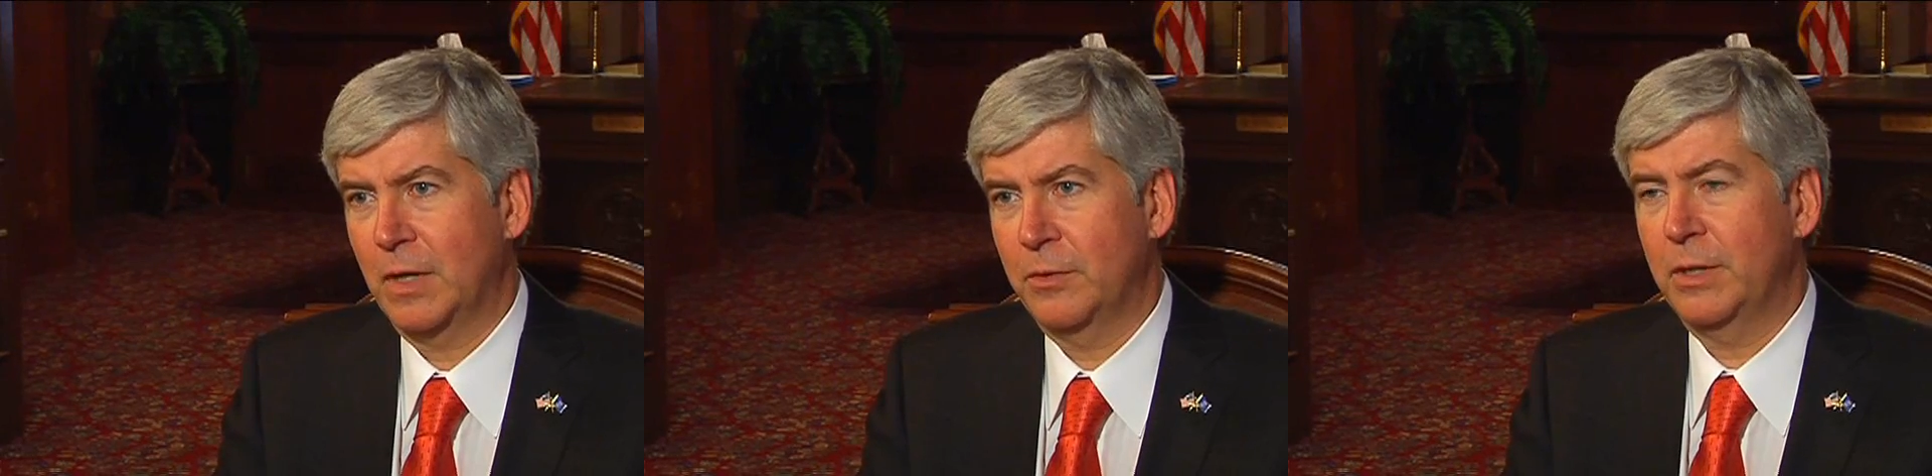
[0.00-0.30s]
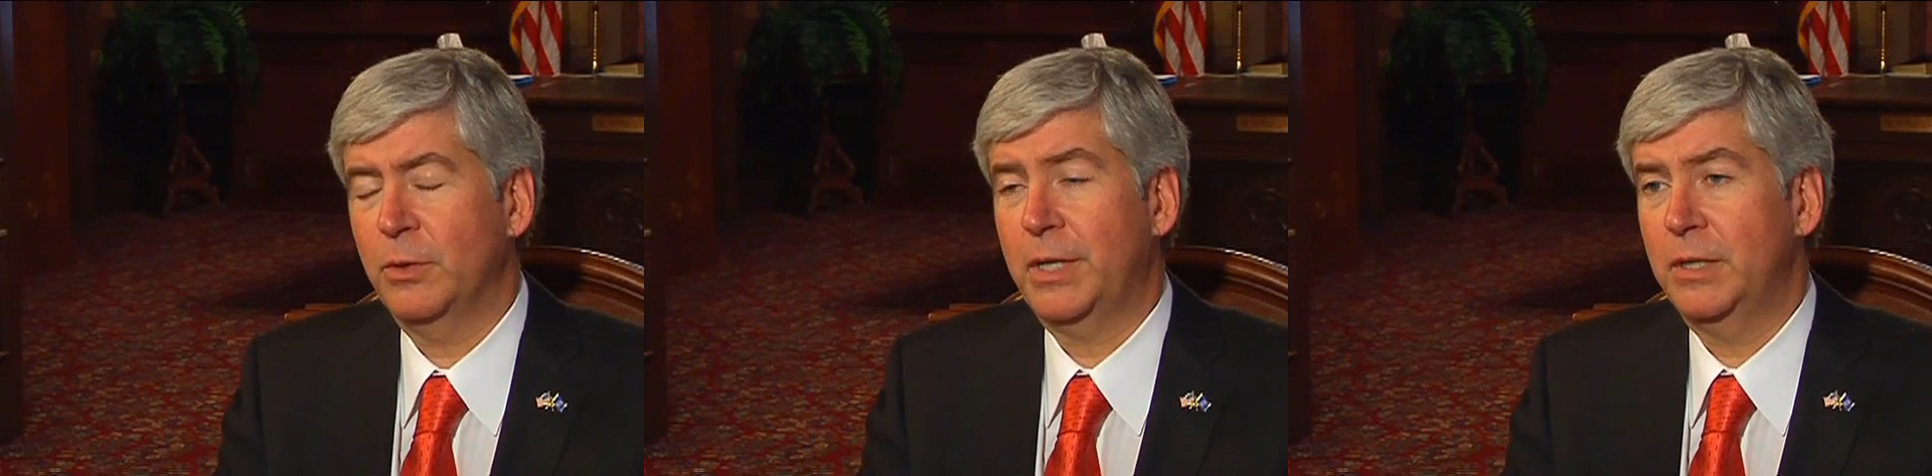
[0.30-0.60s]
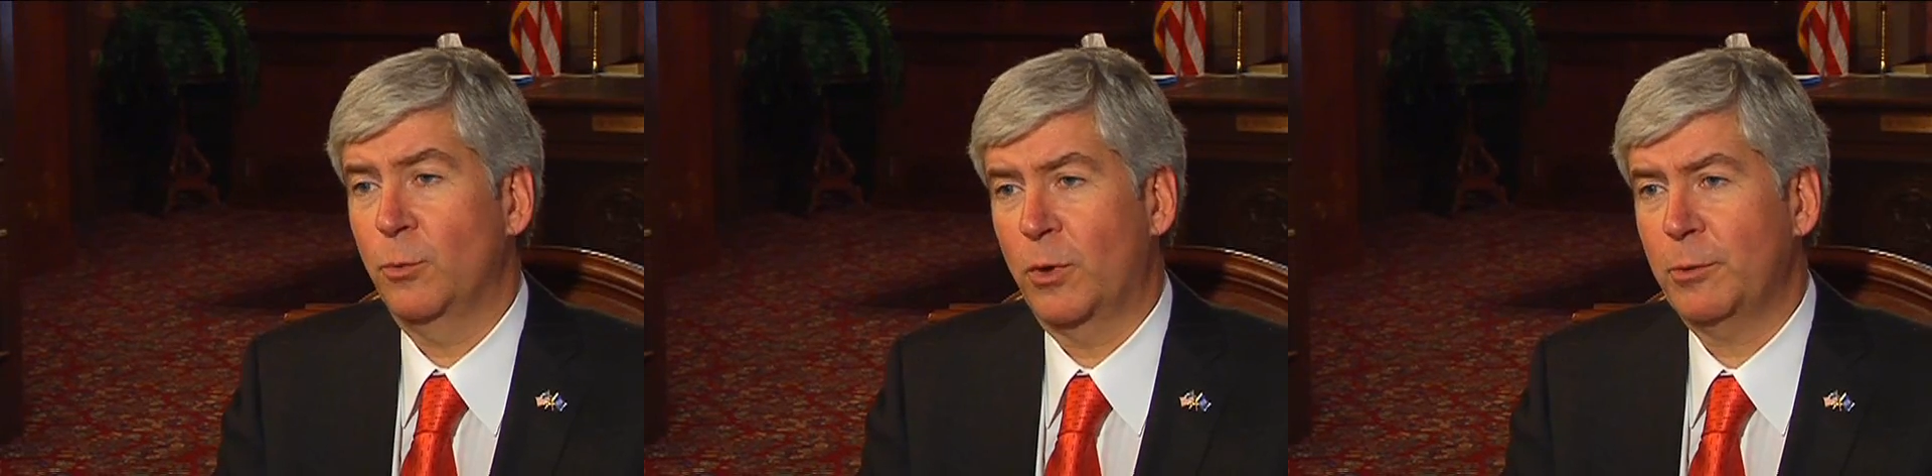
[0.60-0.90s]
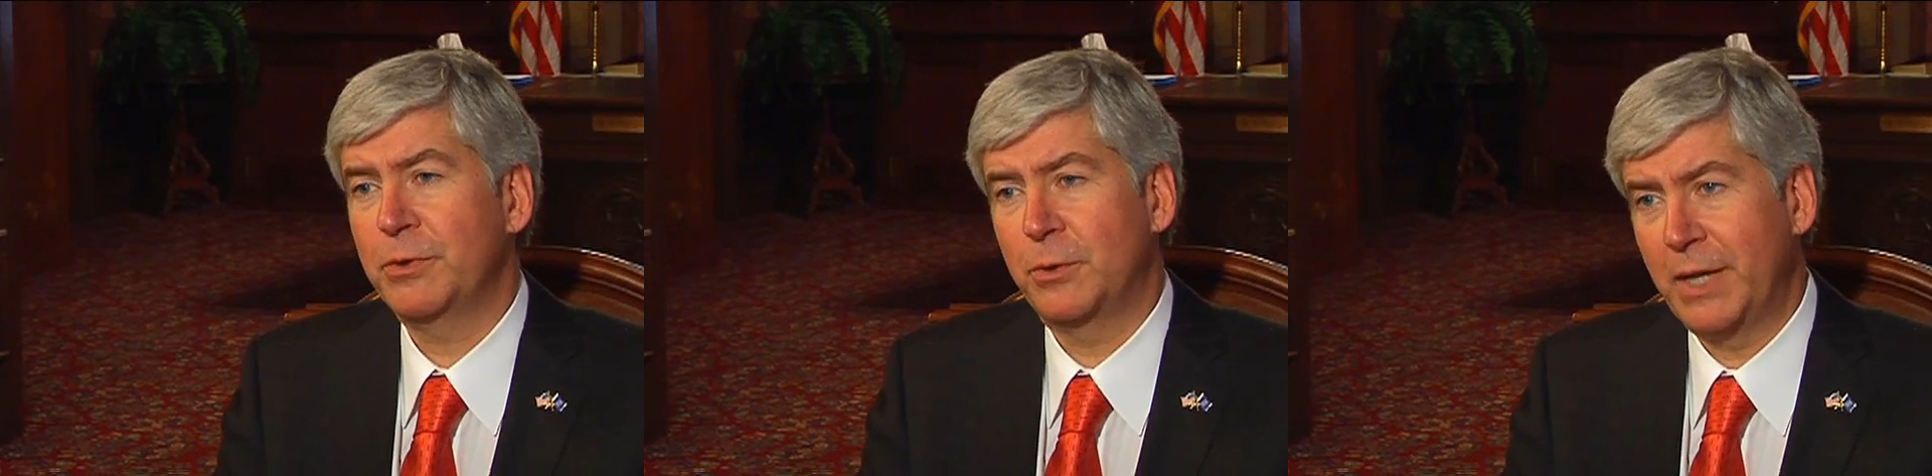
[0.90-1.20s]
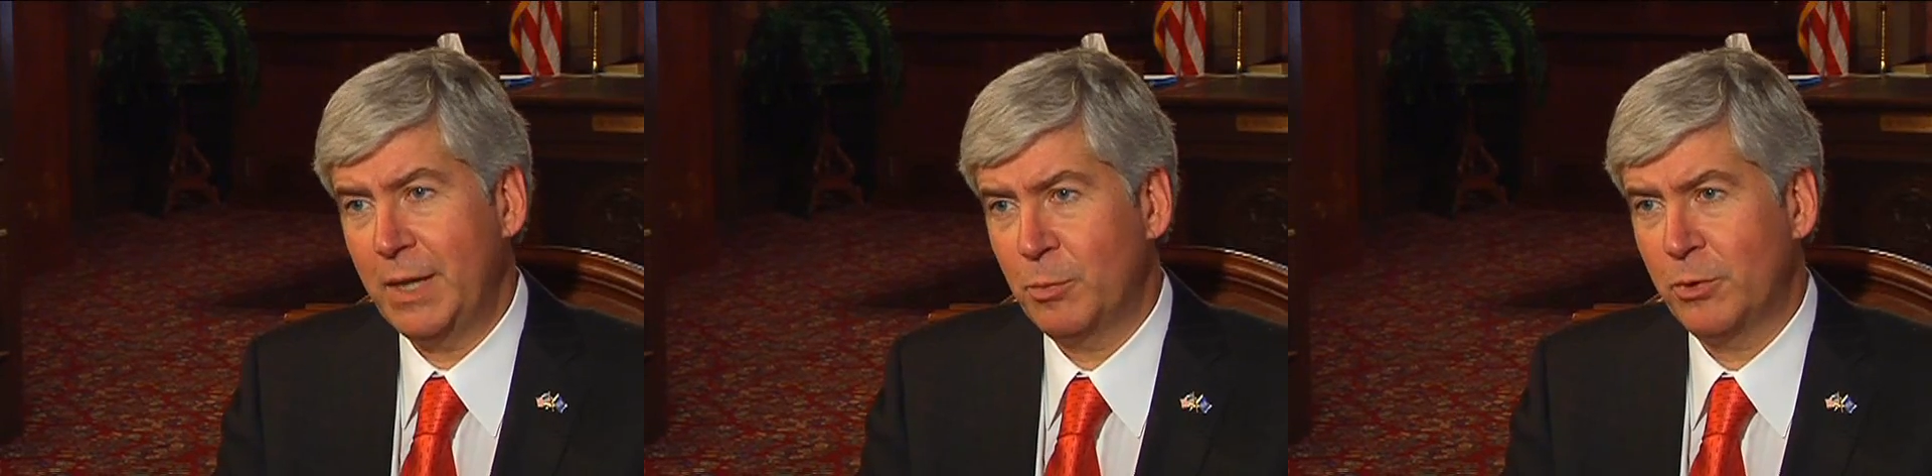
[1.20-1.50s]
Are they looking to work with their
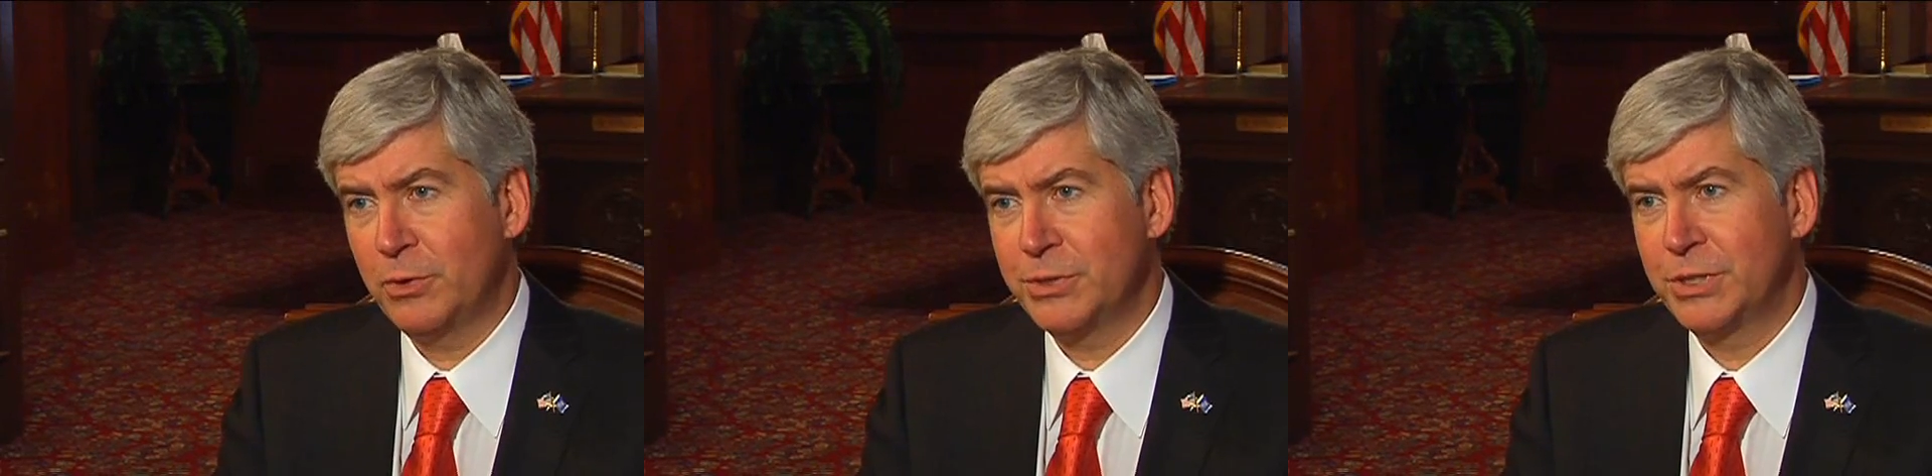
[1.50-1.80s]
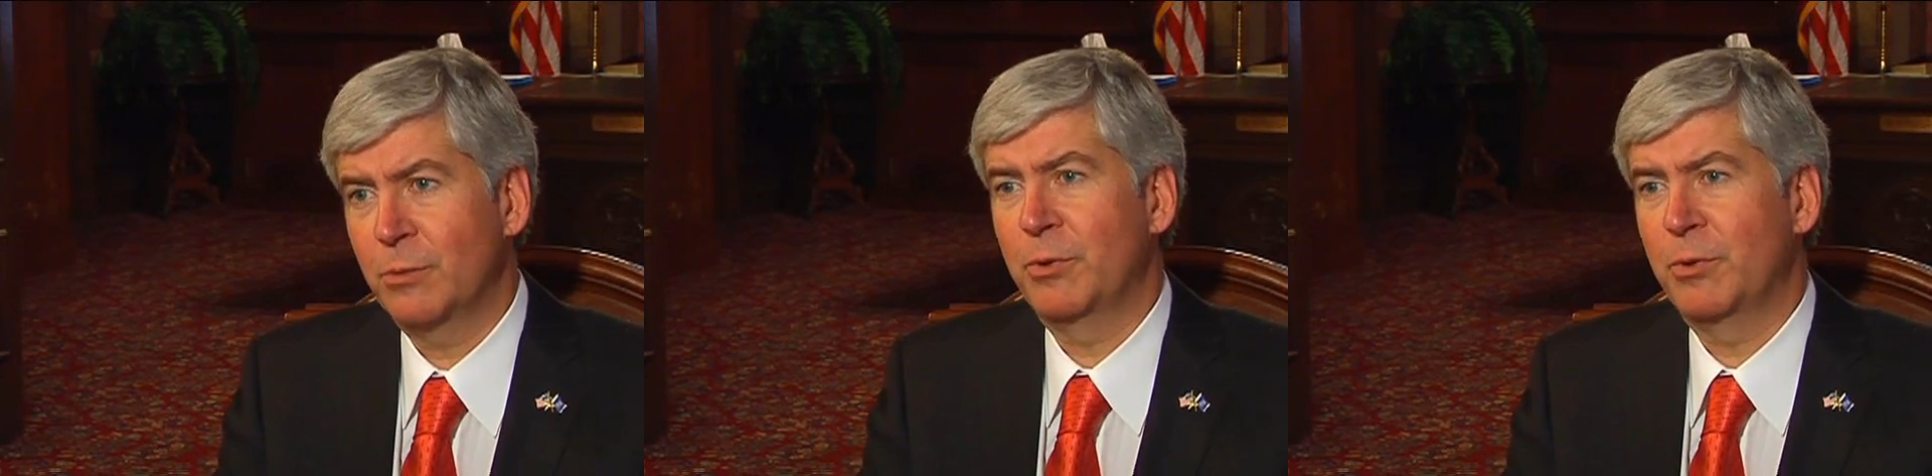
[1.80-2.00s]
neighbors,